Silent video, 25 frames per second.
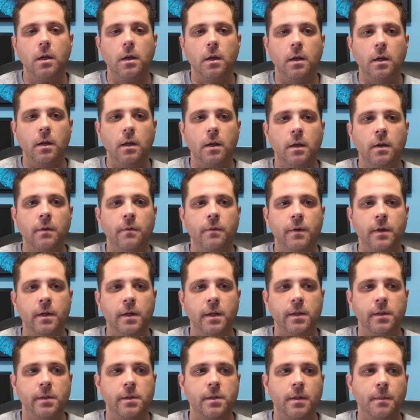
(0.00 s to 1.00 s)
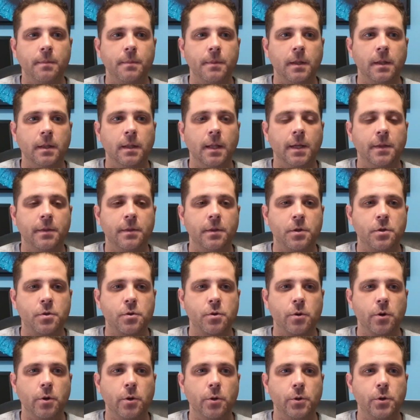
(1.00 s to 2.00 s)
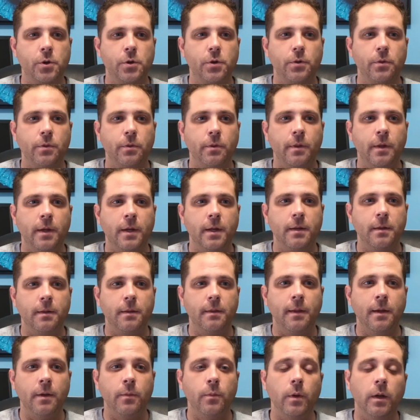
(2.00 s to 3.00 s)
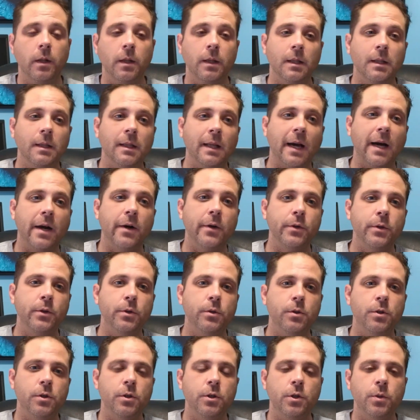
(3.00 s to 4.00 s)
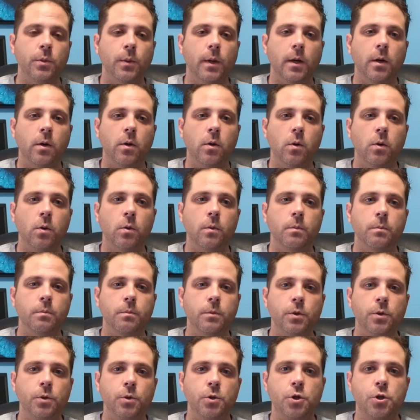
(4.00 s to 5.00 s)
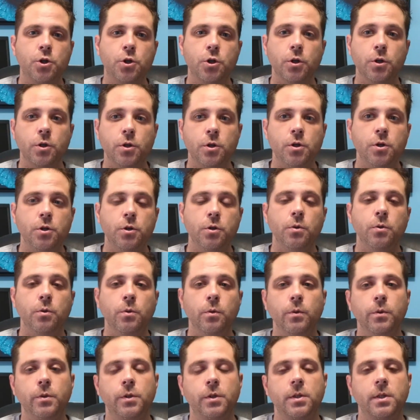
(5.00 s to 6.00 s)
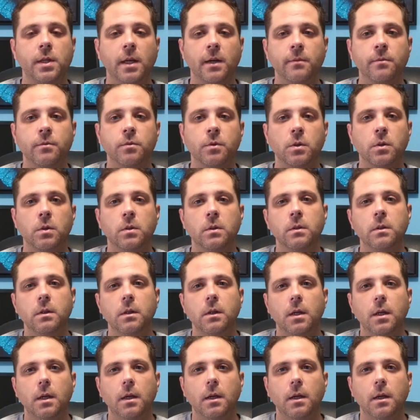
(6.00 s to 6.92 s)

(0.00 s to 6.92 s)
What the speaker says: if it is something like the troche that they will allow you to do at home, you should do several